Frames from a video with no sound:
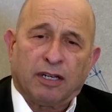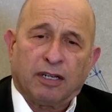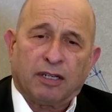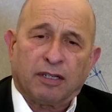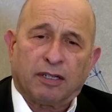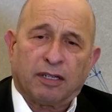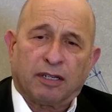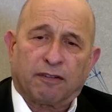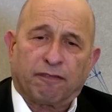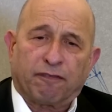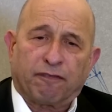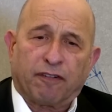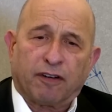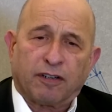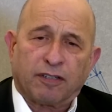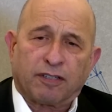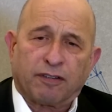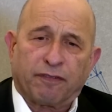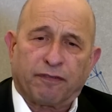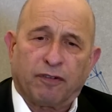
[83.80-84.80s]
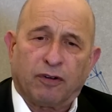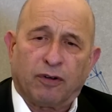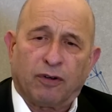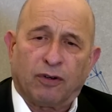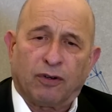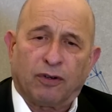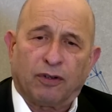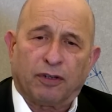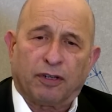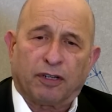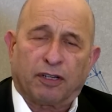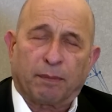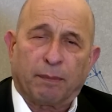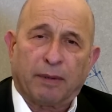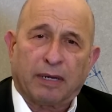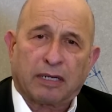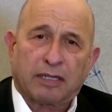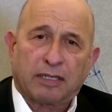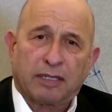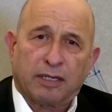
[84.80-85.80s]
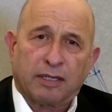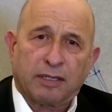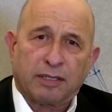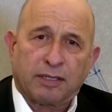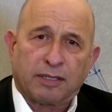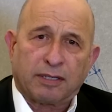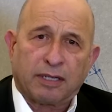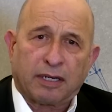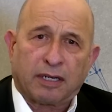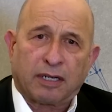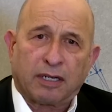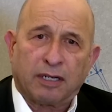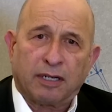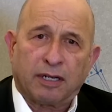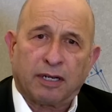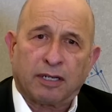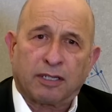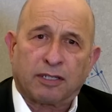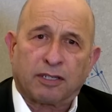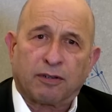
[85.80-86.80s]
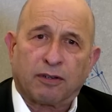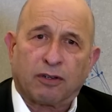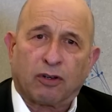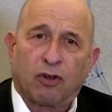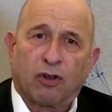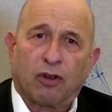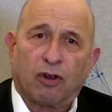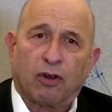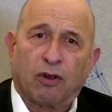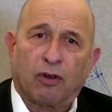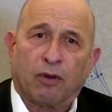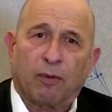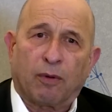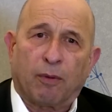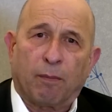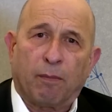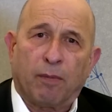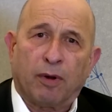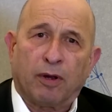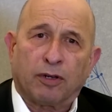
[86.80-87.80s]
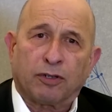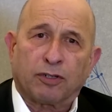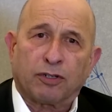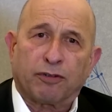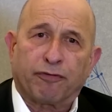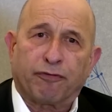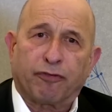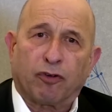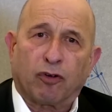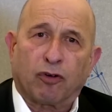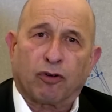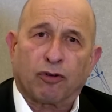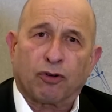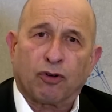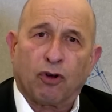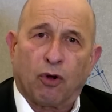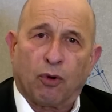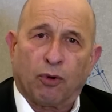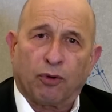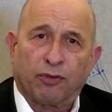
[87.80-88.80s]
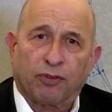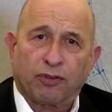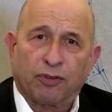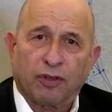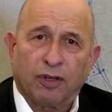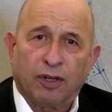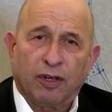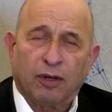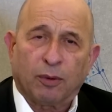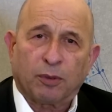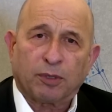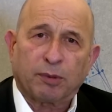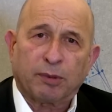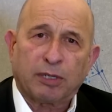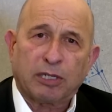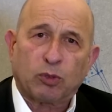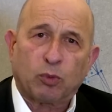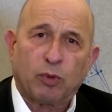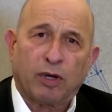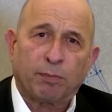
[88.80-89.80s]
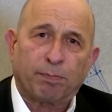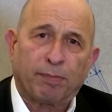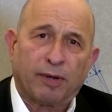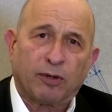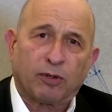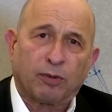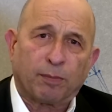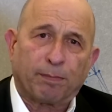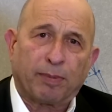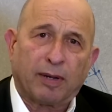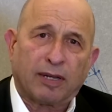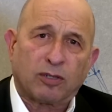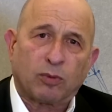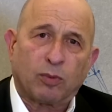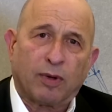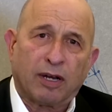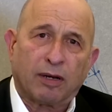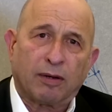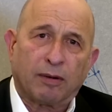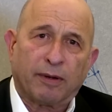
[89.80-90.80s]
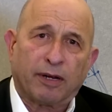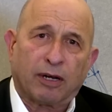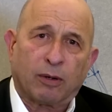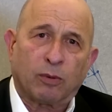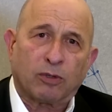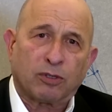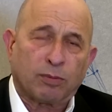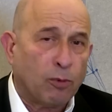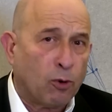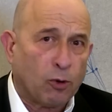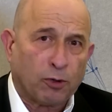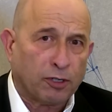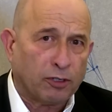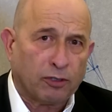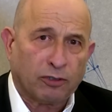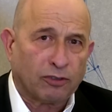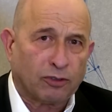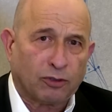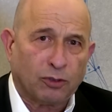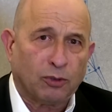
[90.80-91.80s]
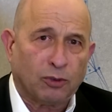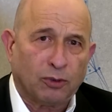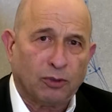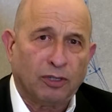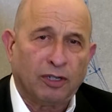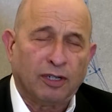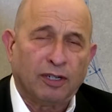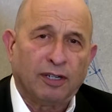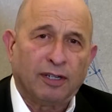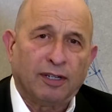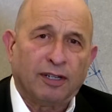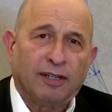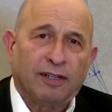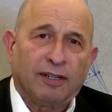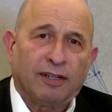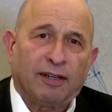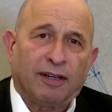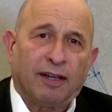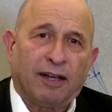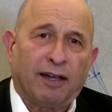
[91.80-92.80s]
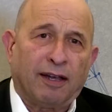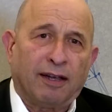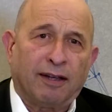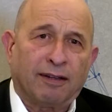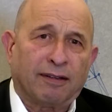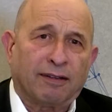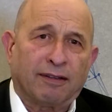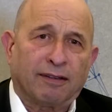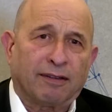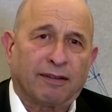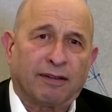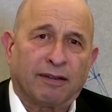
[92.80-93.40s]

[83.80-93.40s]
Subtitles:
that, first of all, it makes sense. Secondly, it's a merger for growth, which means 1 plus 1 equals more than 2. And